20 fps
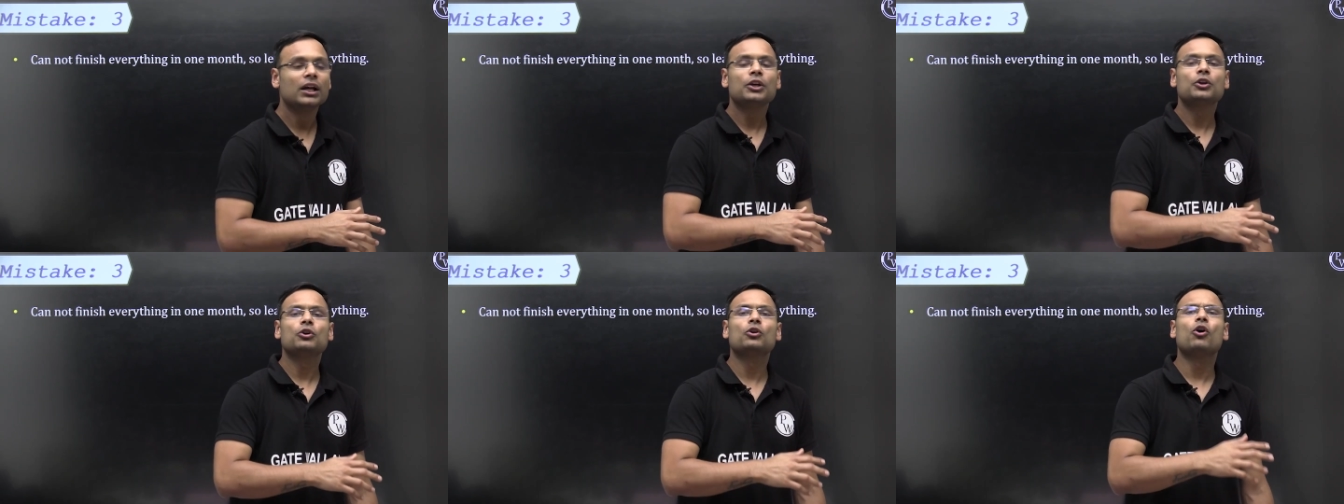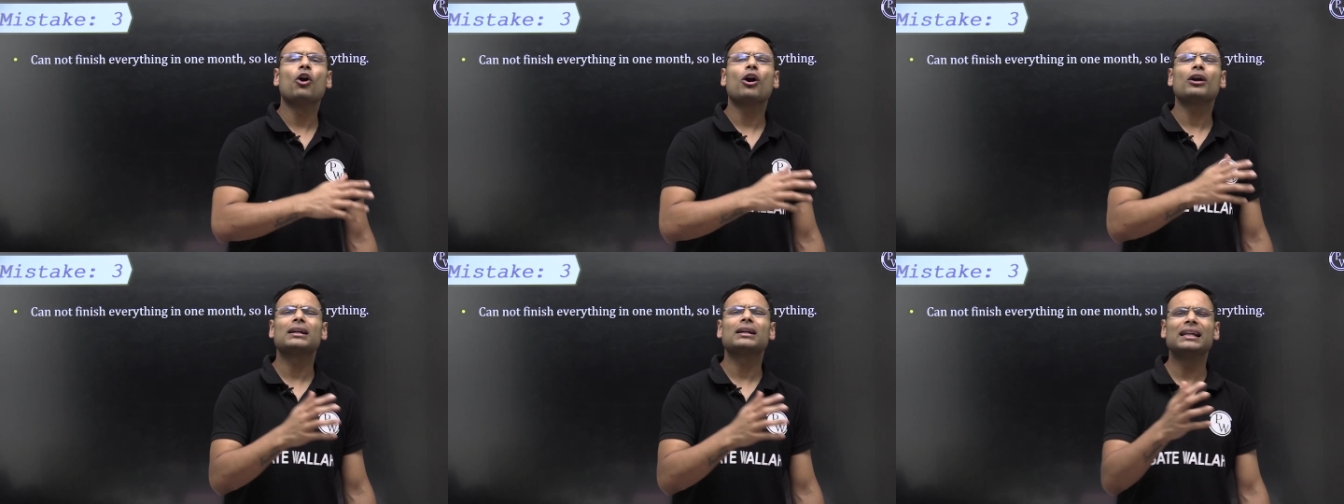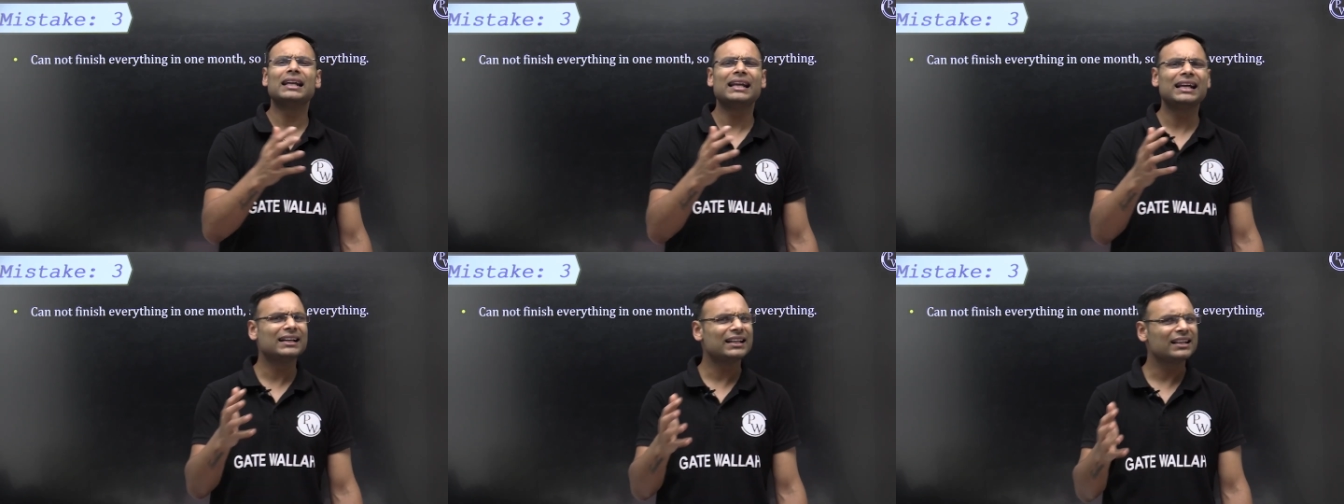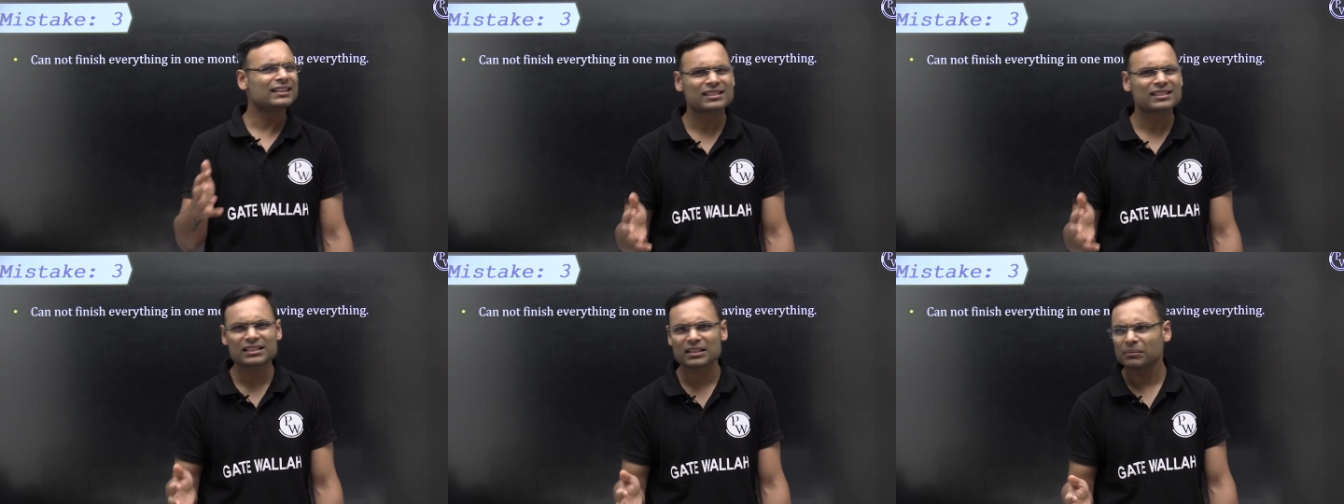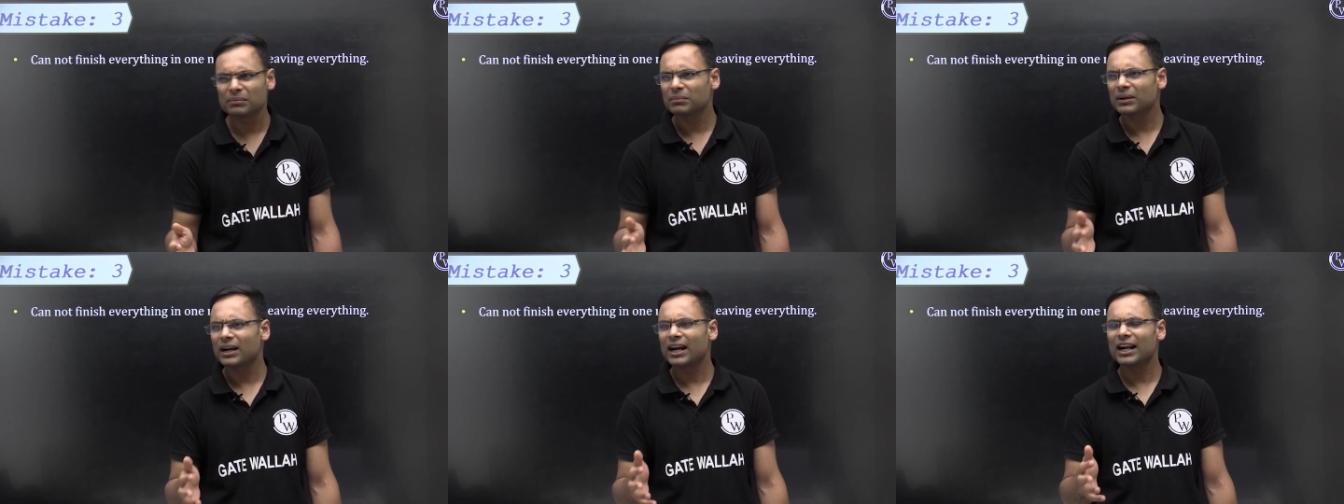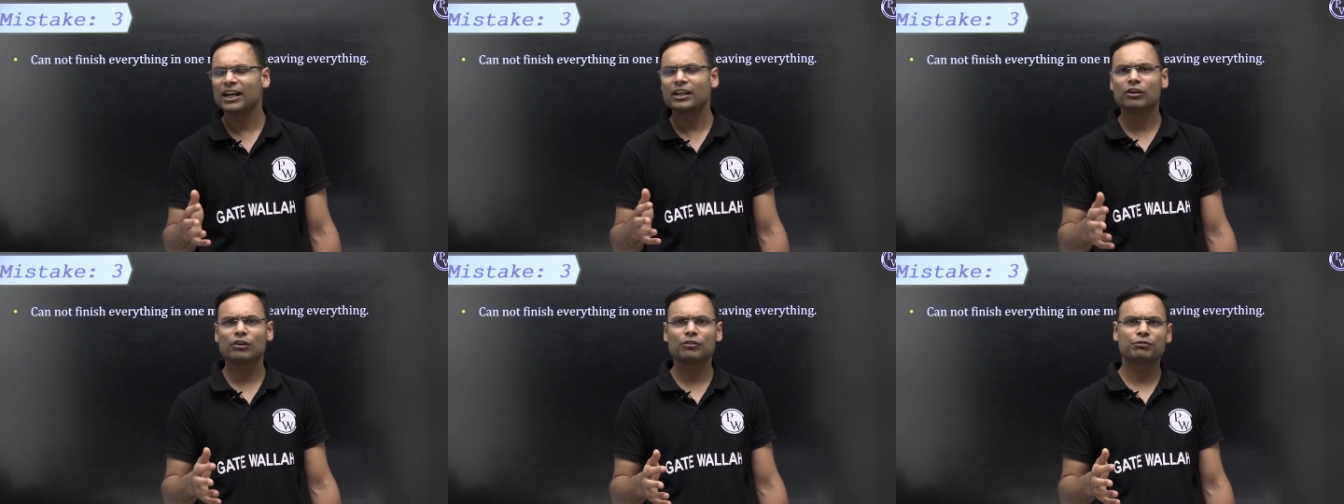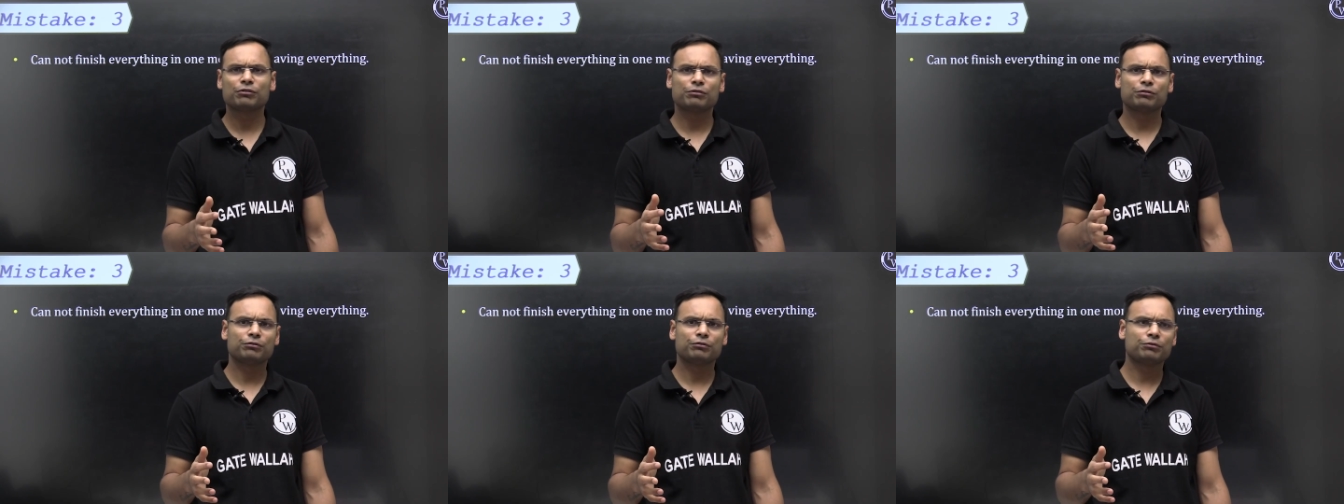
you got late in some kind of